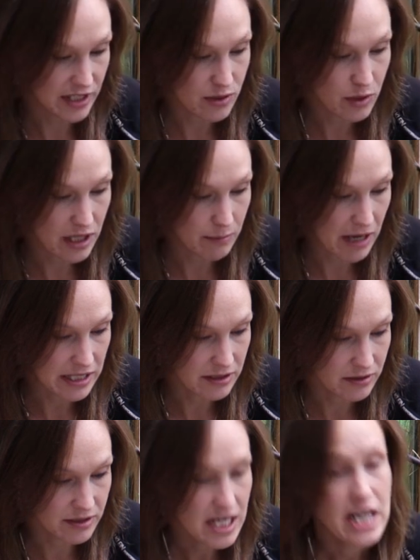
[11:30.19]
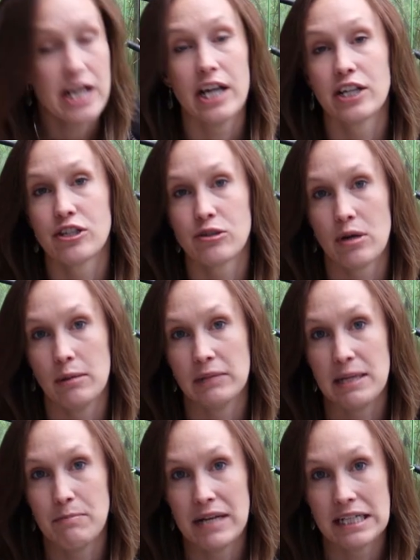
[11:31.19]
this Queen of Pentacles.
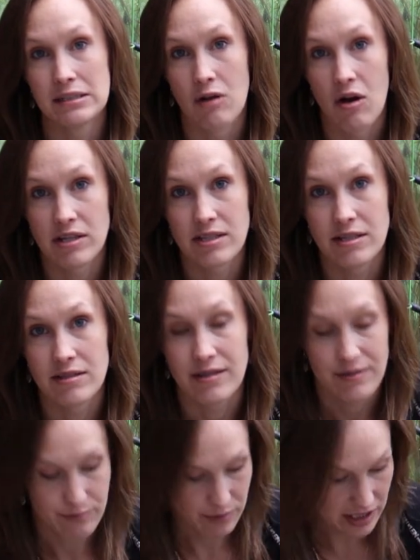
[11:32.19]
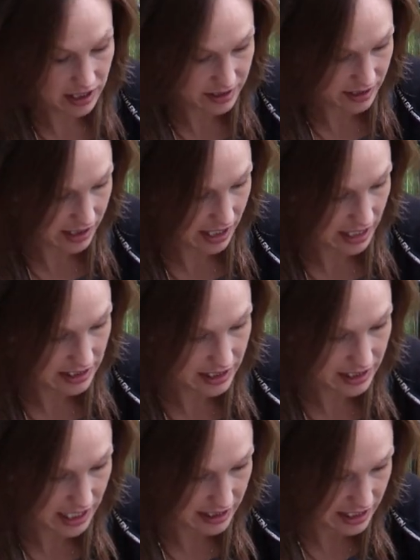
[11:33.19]
Extremely big losses. Because of that, I
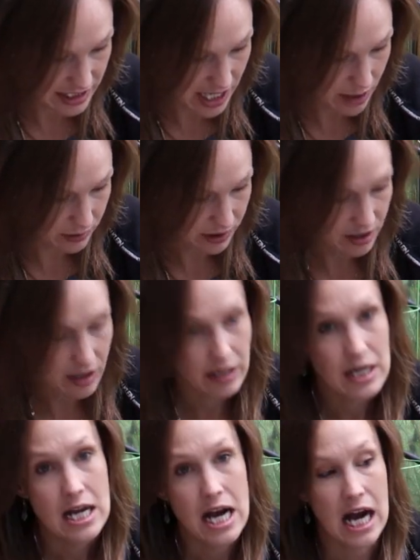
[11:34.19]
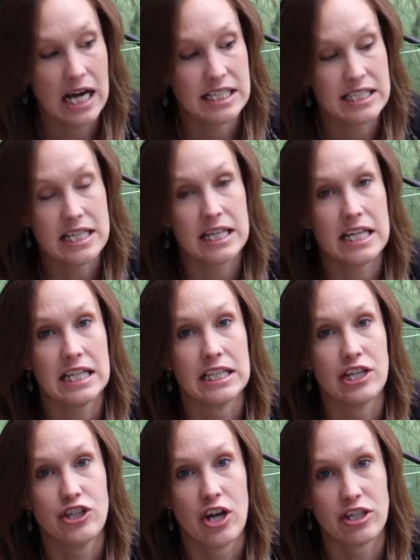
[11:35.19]
see that in the Tower card. I see it in
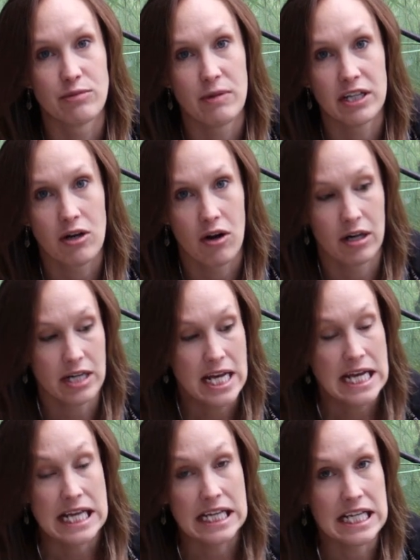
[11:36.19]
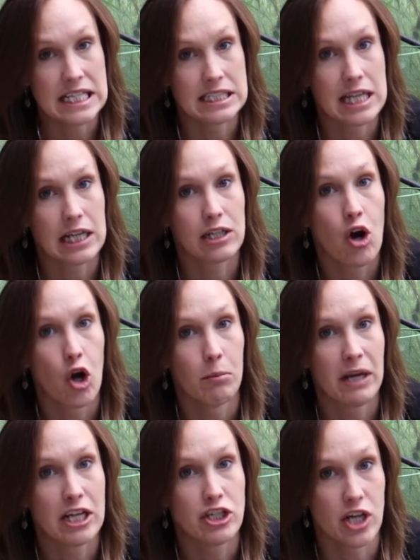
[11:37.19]
the Judgment card. It is like
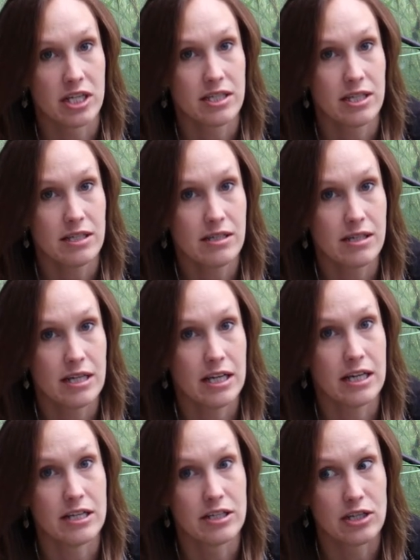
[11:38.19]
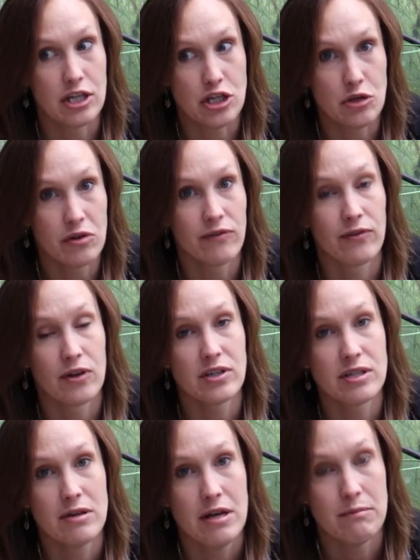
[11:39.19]
karmic justice. It is the
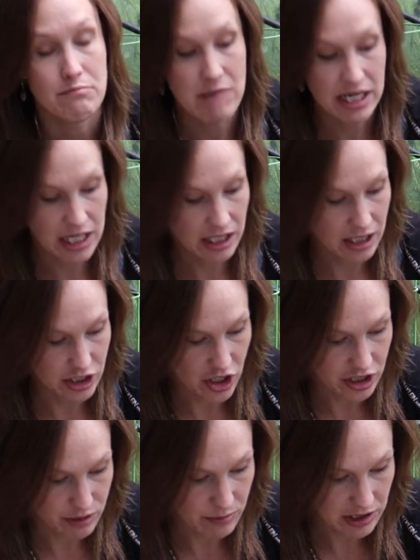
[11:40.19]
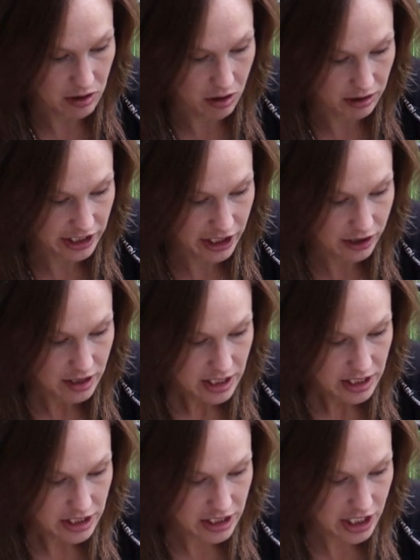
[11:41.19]
universe making a judgment call here,
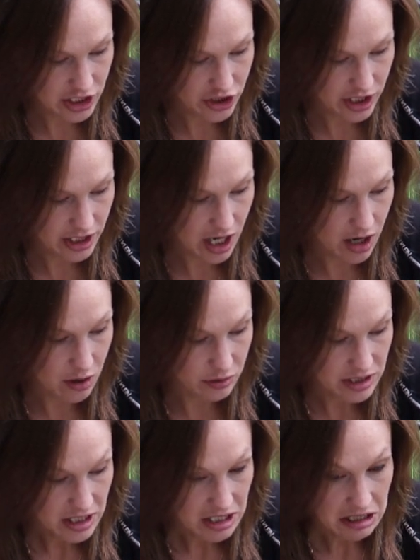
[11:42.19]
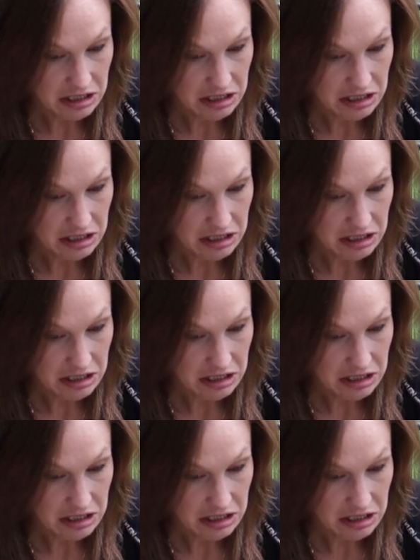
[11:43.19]
dishing out